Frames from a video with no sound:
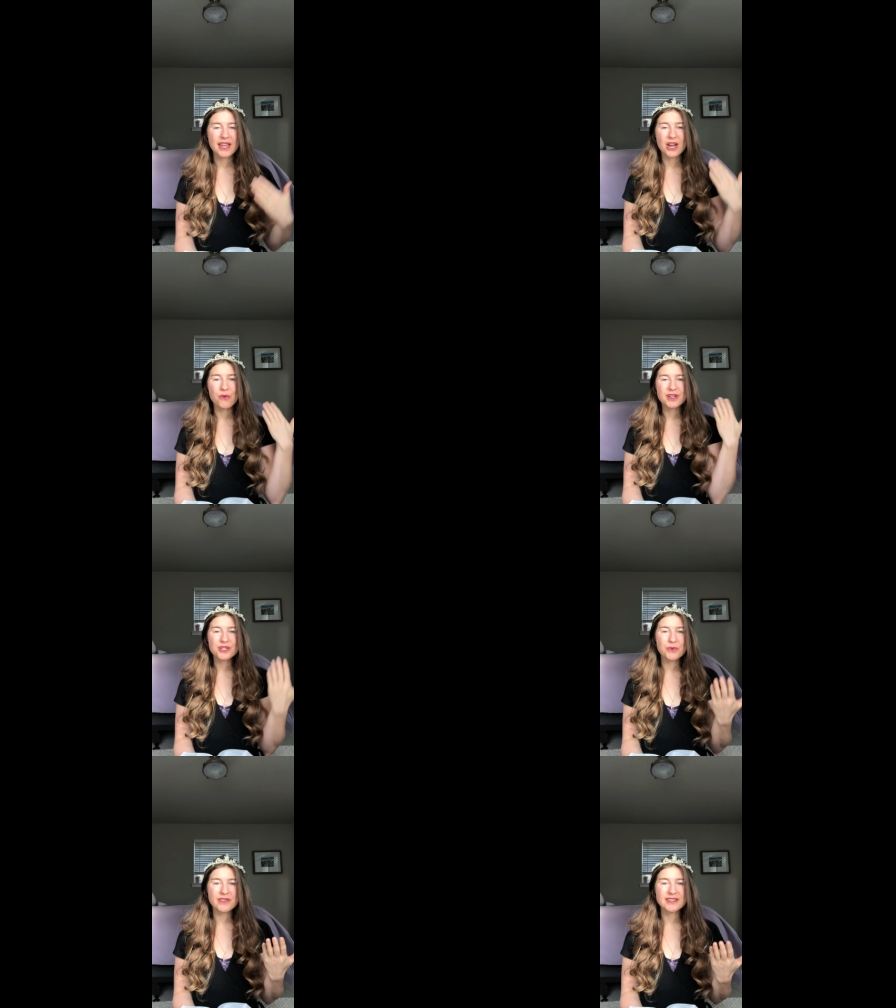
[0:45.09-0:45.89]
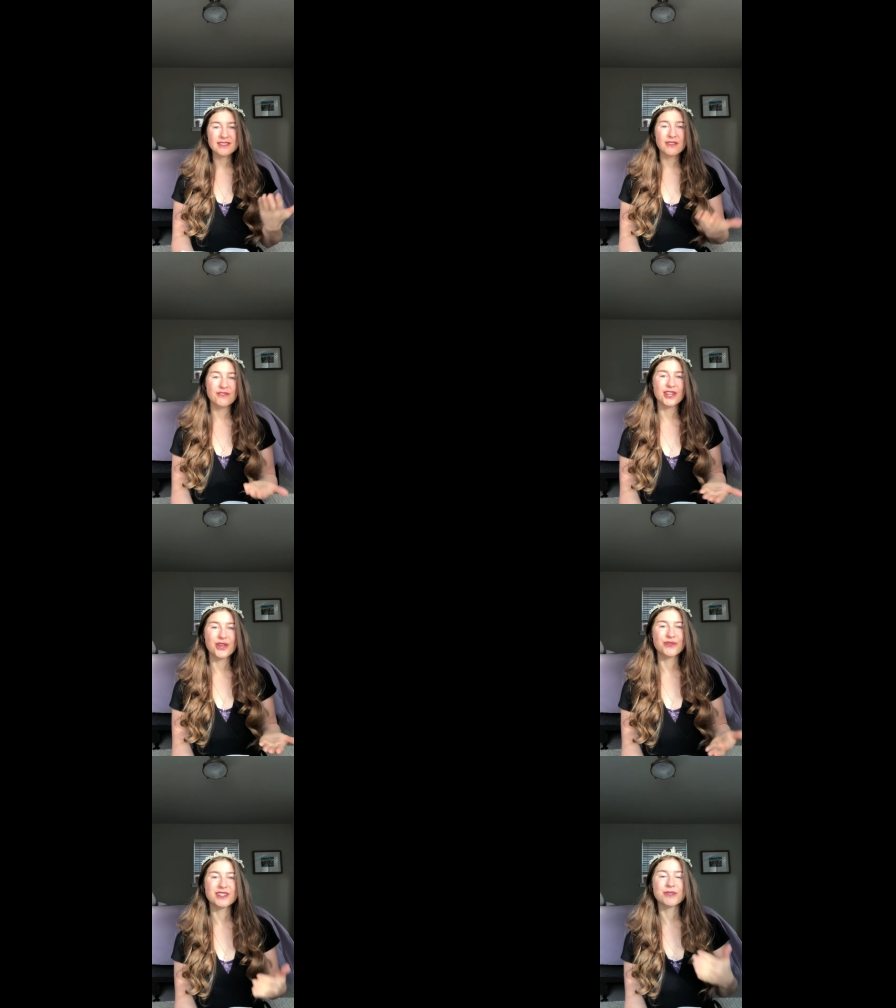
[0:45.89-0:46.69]
And I wanted to wear this in the
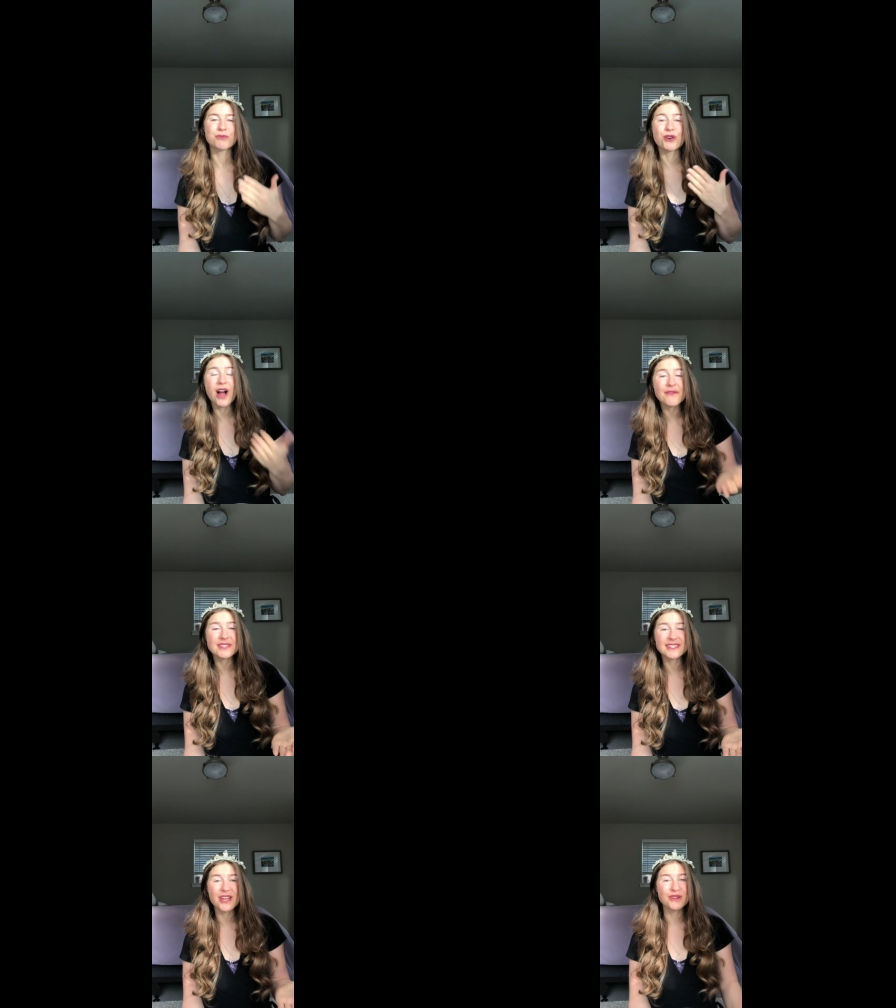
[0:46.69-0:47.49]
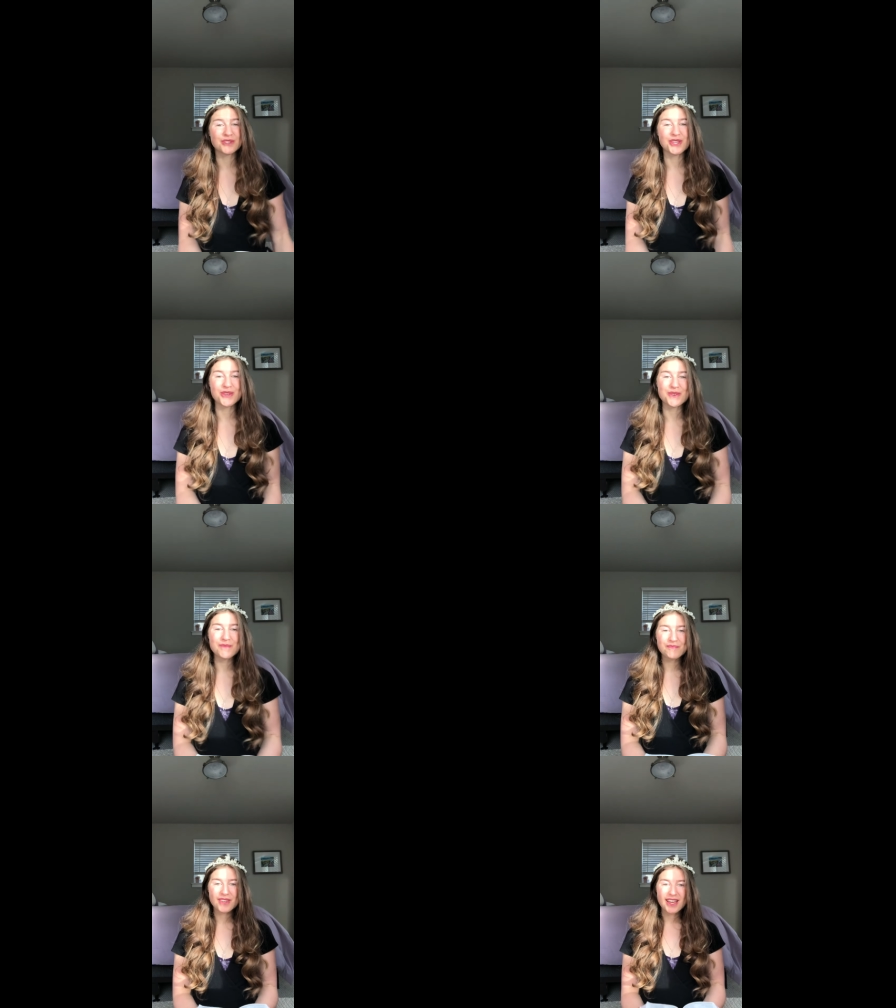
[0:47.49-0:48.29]
video to prophesy over you
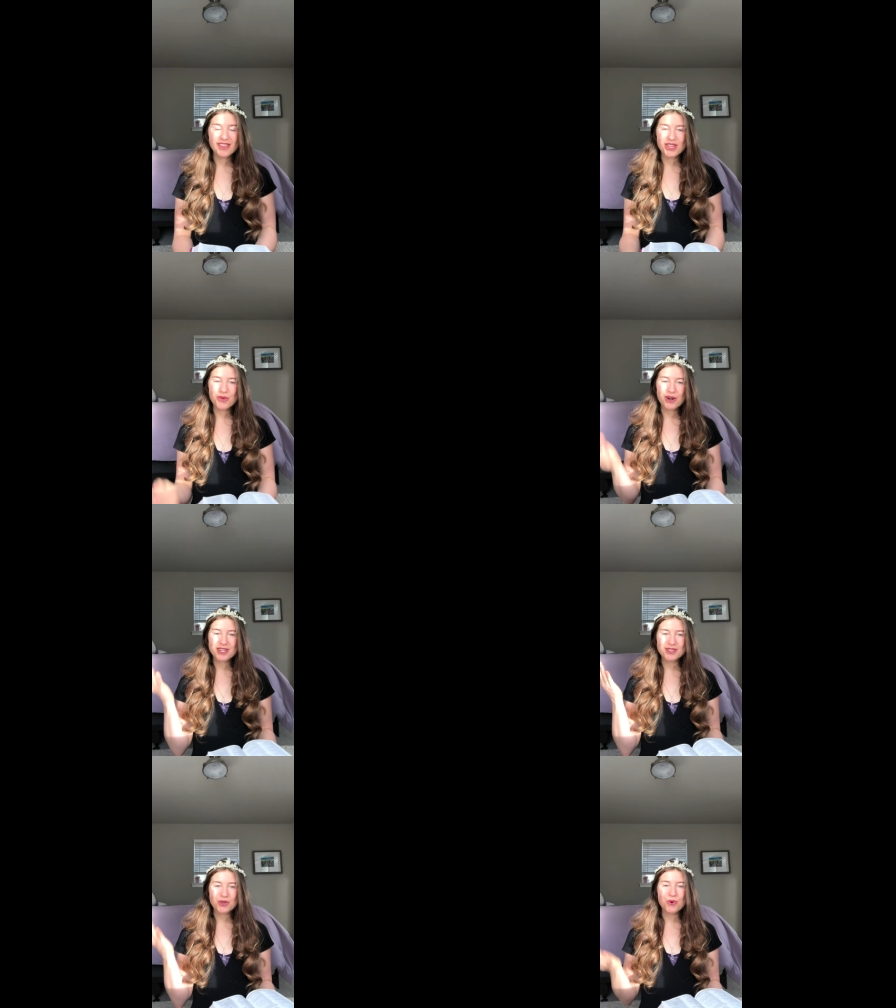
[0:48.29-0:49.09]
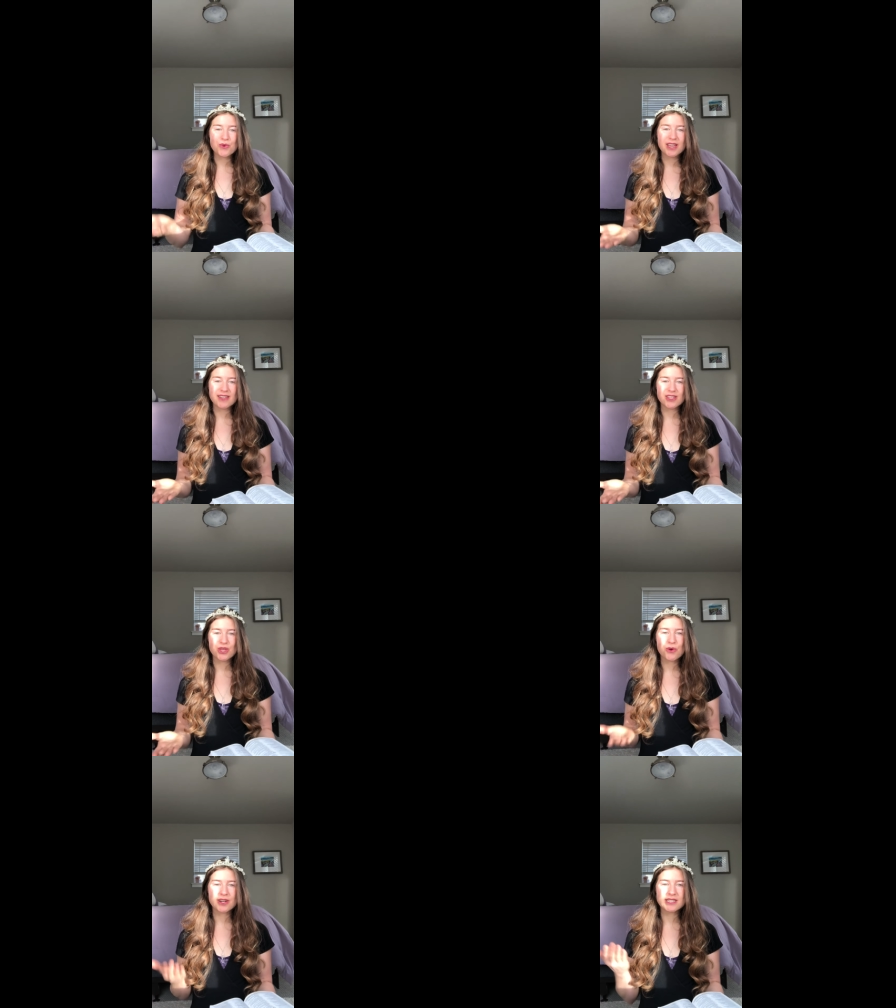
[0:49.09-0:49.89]
that you are his queen, that
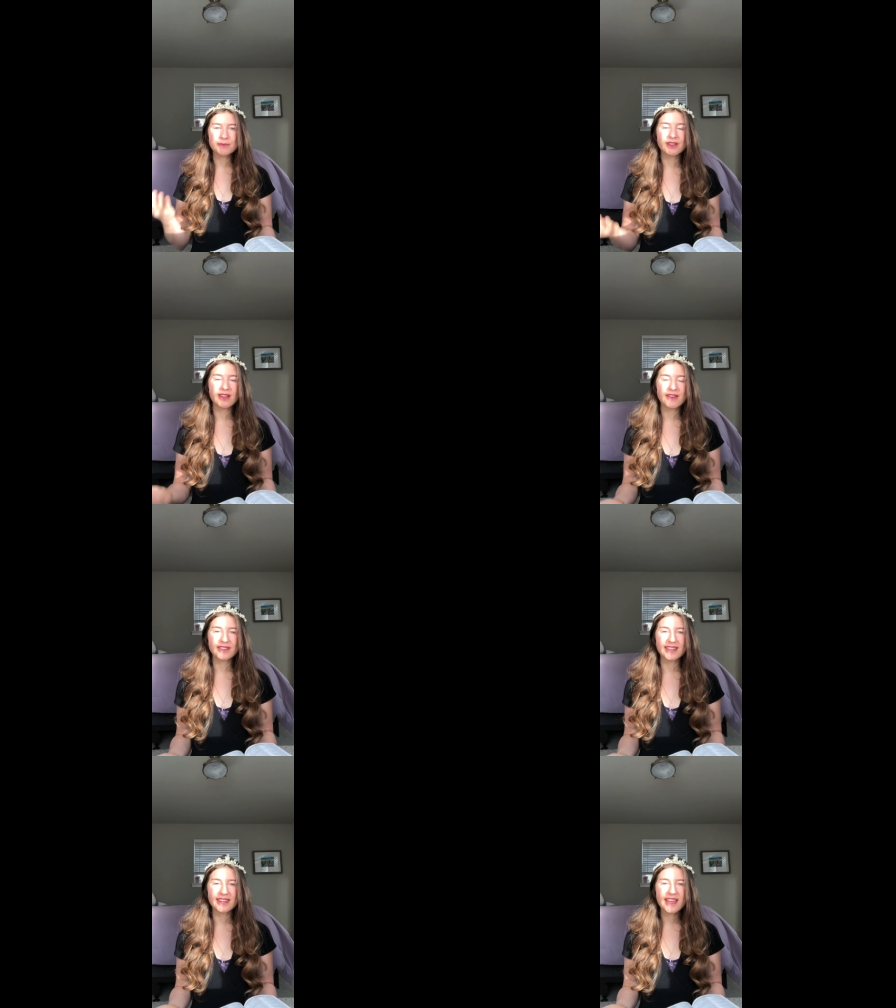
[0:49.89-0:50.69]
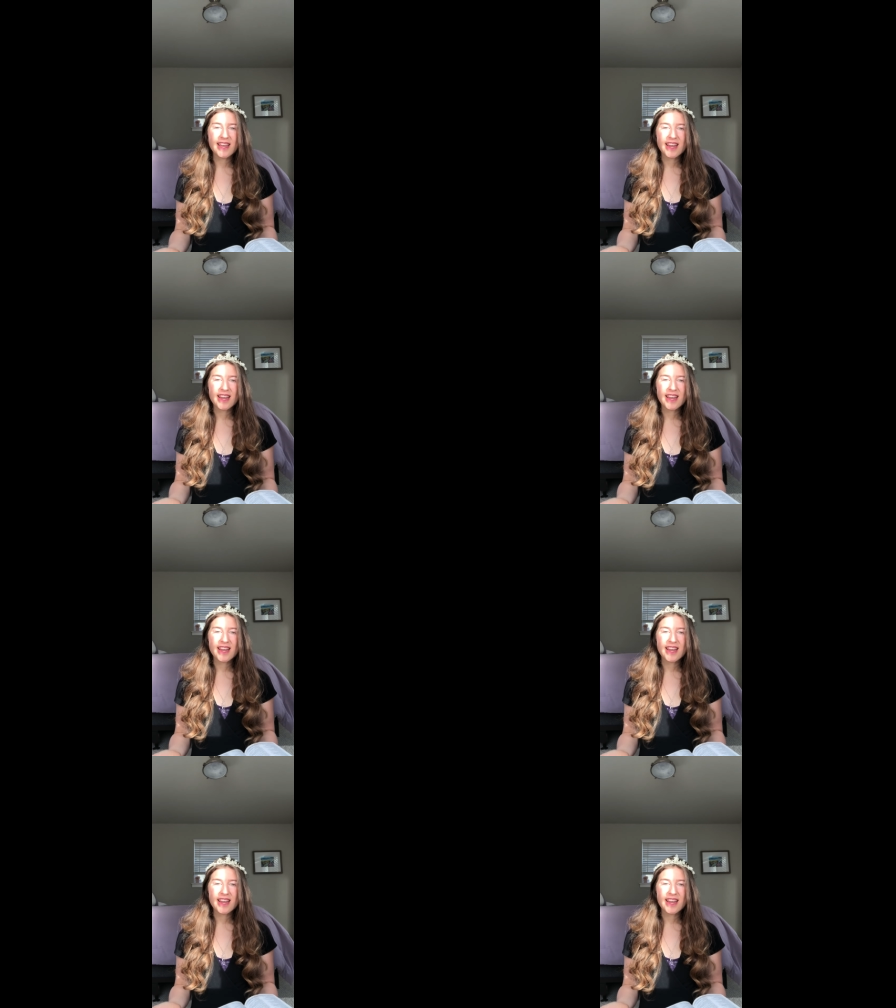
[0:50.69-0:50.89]
you are his beloved,